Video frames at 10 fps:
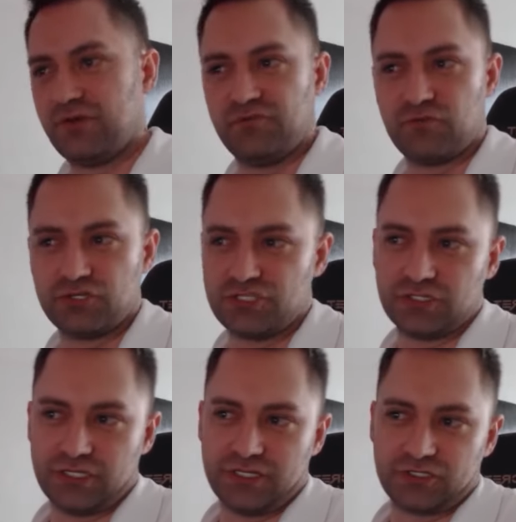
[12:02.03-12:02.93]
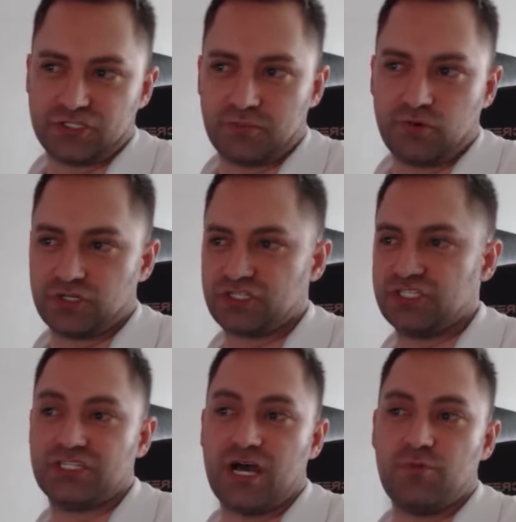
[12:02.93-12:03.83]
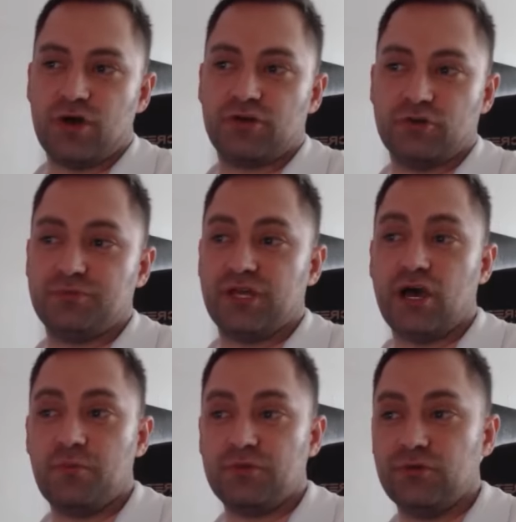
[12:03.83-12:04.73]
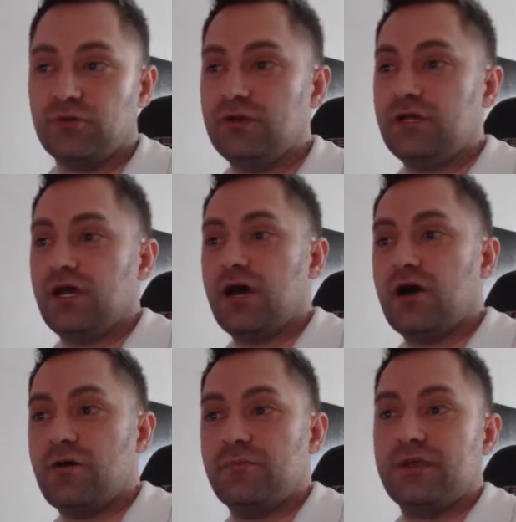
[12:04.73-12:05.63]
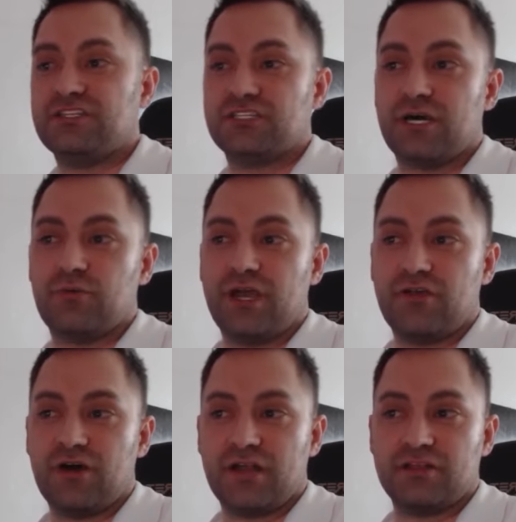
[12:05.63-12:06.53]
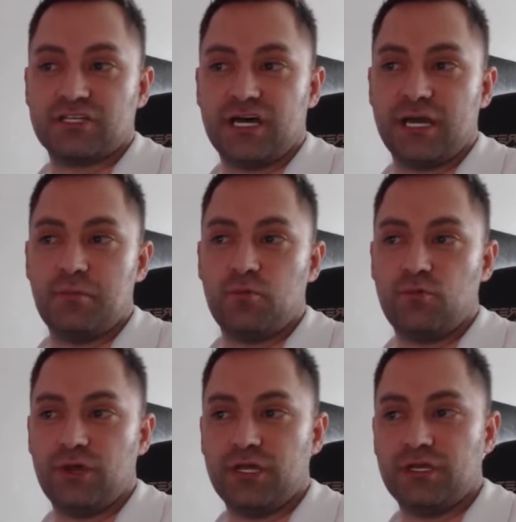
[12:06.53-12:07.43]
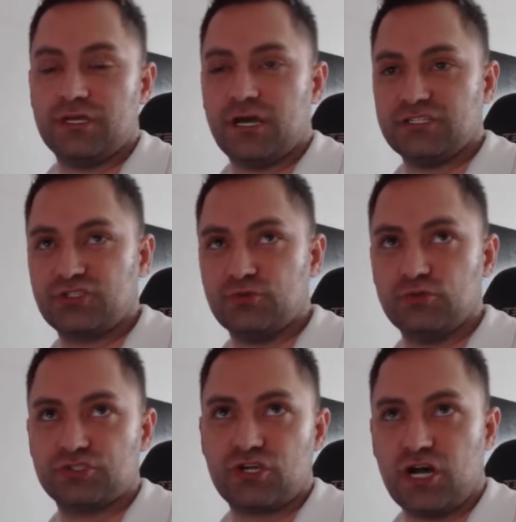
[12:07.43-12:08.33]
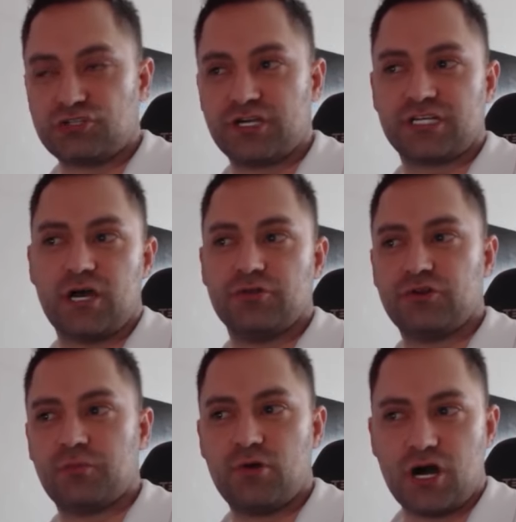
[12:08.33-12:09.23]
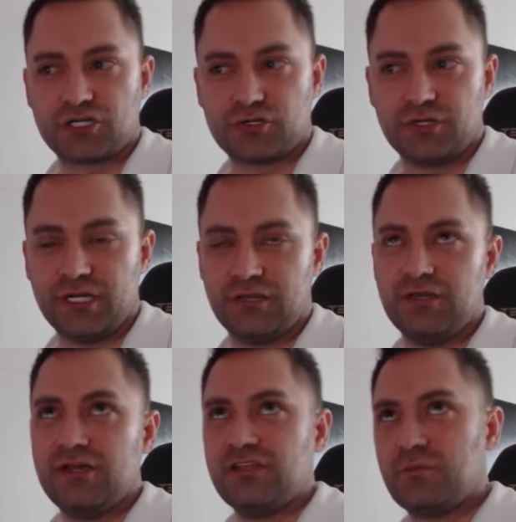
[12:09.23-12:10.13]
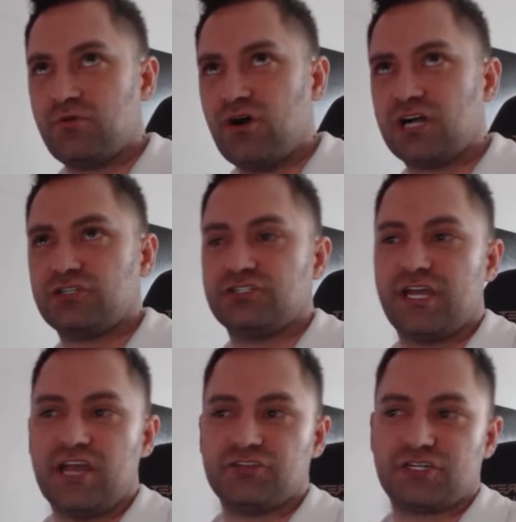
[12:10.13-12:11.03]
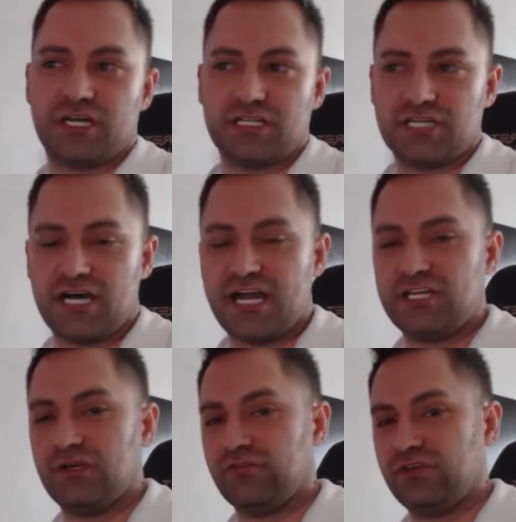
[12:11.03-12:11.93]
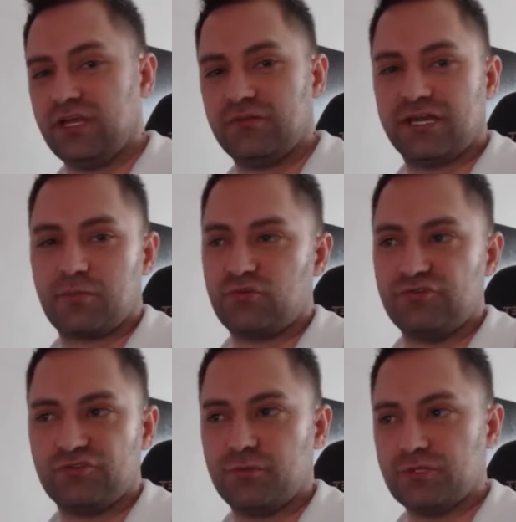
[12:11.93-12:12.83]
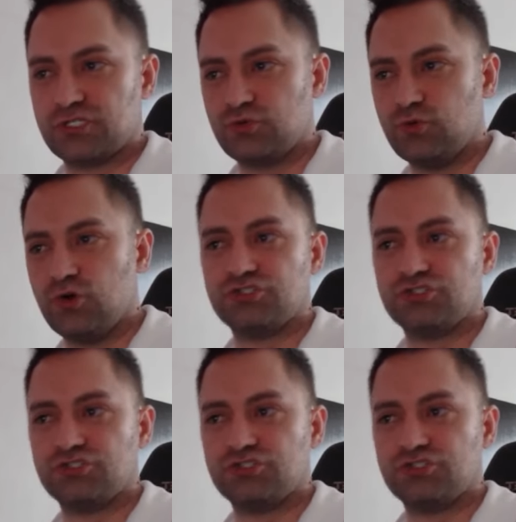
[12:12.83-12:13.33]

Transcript: Unfortunately, their support just is not well equipped to help you. Um, that way, a lot of the time when uh, schools contract out their proctoring, the proctor's hands are kind of tied. You have to get like approval from the school.